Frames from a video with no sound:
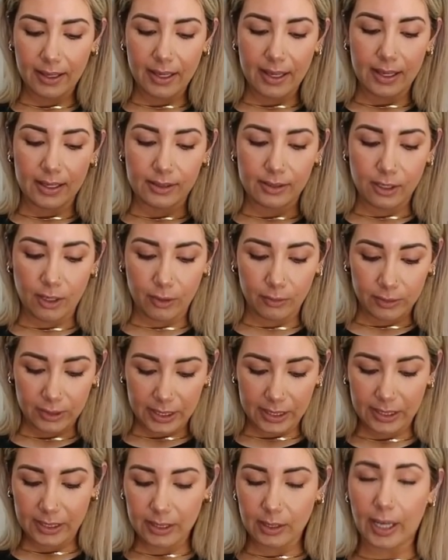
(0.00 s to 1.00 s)
so this
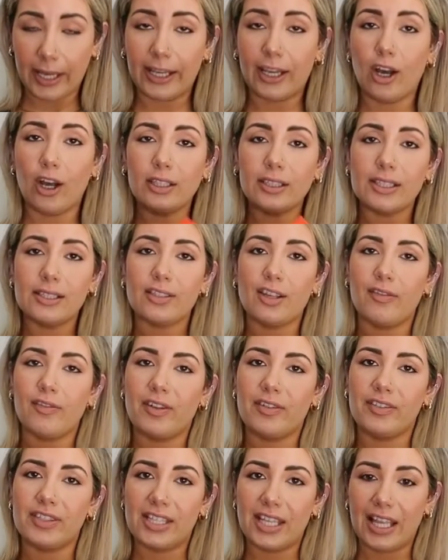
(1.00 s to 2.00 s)
is i got this off of
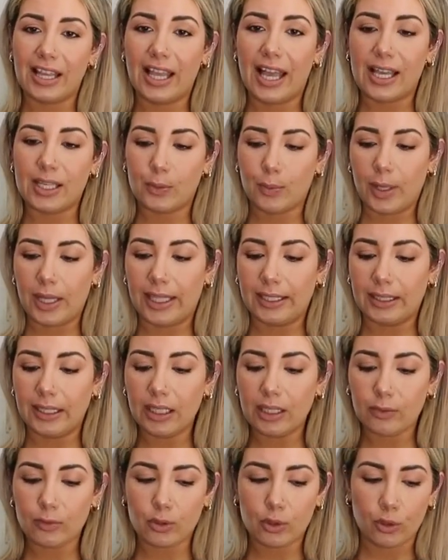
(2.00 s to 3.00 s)
Sella as well i think it
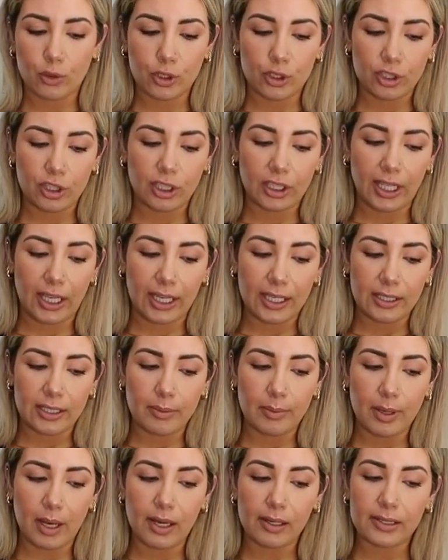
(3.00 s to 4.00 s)
was originally 80
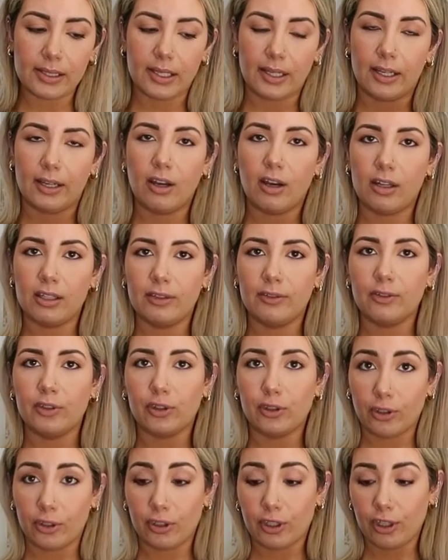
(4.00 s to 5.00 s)
bucks and i got it for
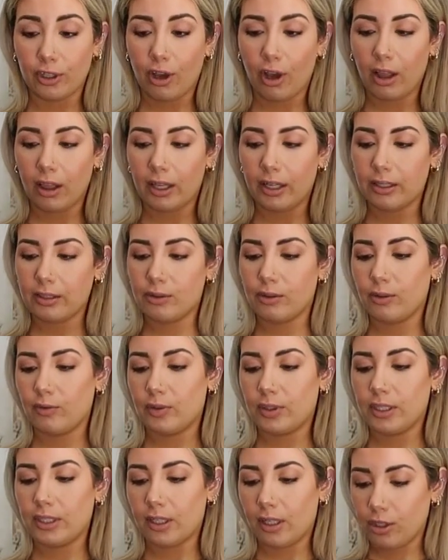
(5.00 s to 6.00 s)
30 dollars This was
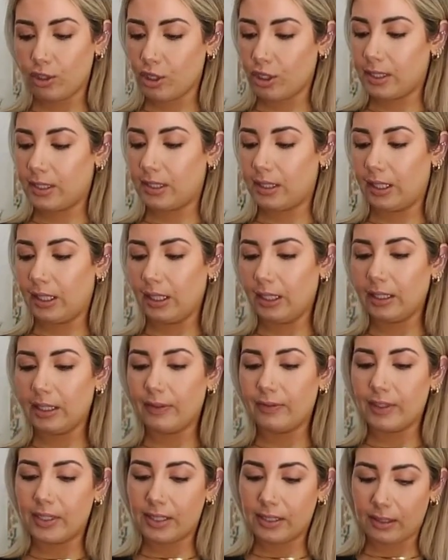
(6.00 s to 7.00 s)
such a steal if it's